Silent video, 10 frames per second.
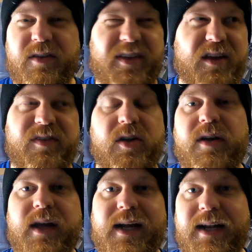Think of it
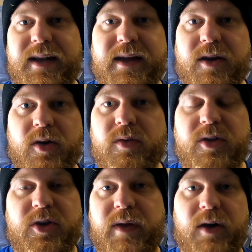like a clear coat that
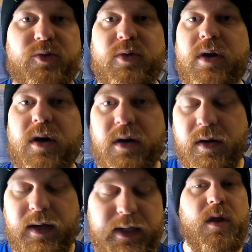you get on your car.
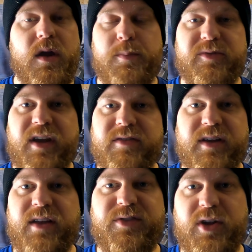It protects
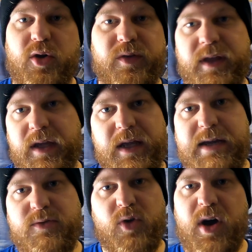against a lot of the
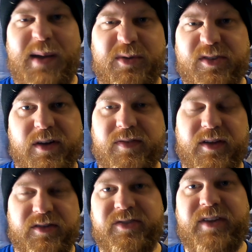grime and stuff
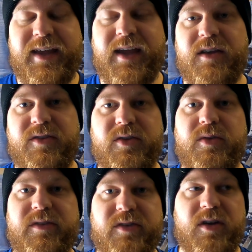sticking to
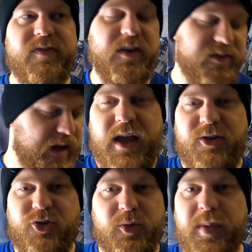the surface. It
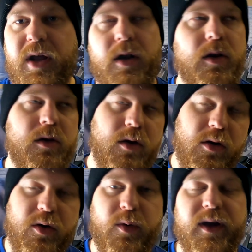should be a
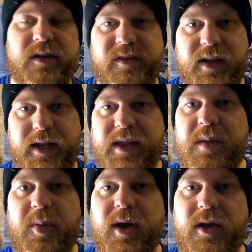lot quicker to clean the
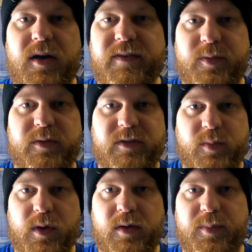bike afterwards as
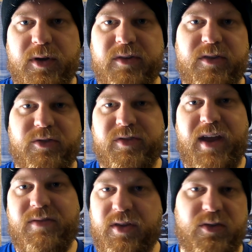well because
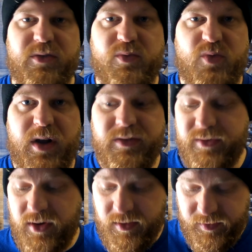everything just runs
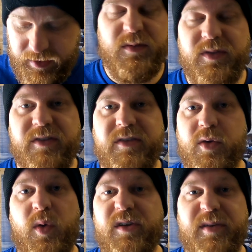off. This is
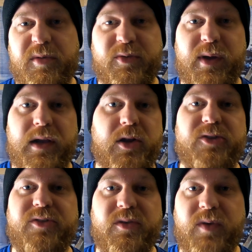quite similar to a
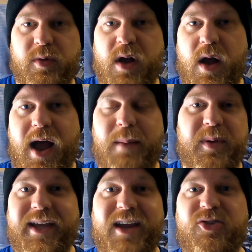lot of
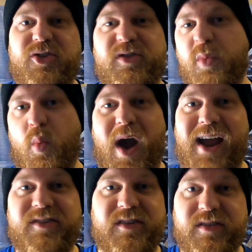applications and
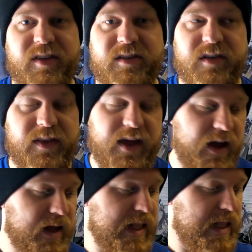waxes and things like
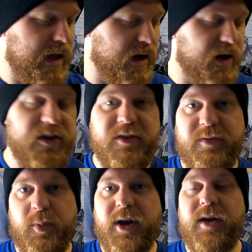that. You
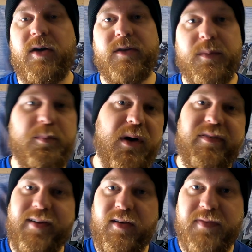spray it on,
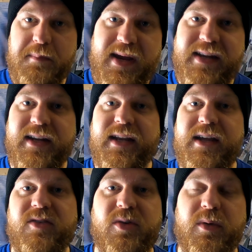buff it off immediately
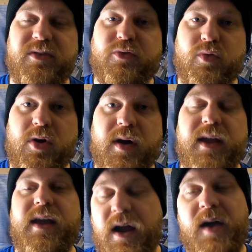until it's dry,
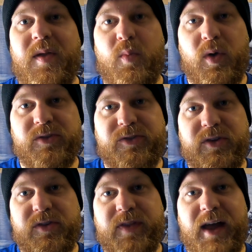and then once
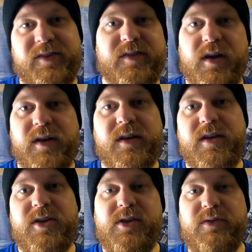that's done
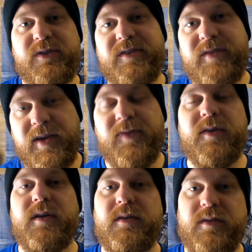you use a
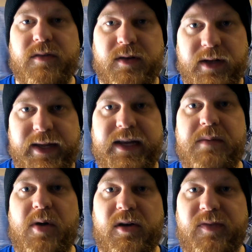different clean, a
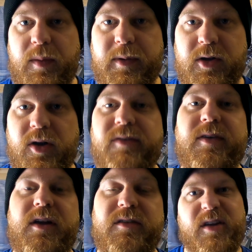microfiber cloth,
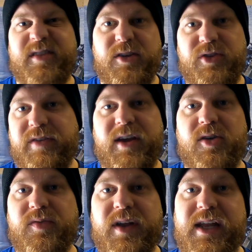essentially take
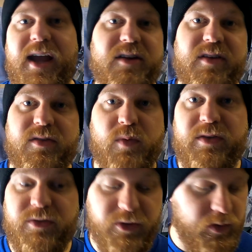off any excess
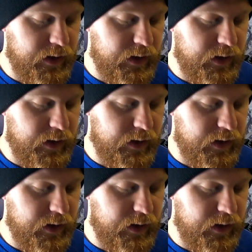residue.